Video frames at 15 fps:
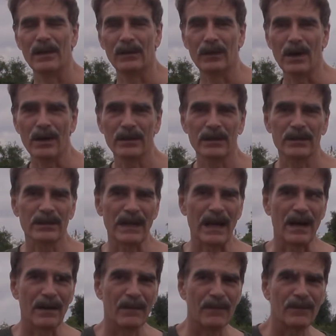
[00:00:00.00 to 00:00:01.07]
largest
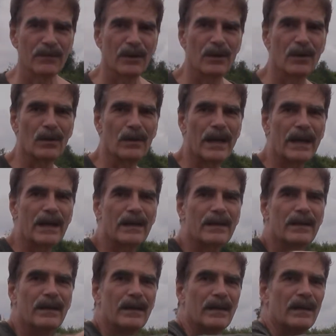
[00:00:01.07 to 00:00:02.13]
circle I
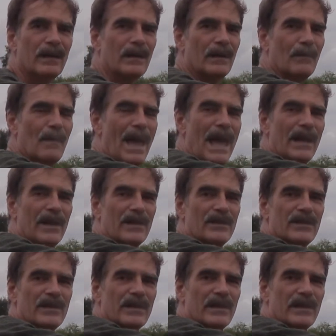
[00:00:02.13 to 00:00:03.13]
can manage,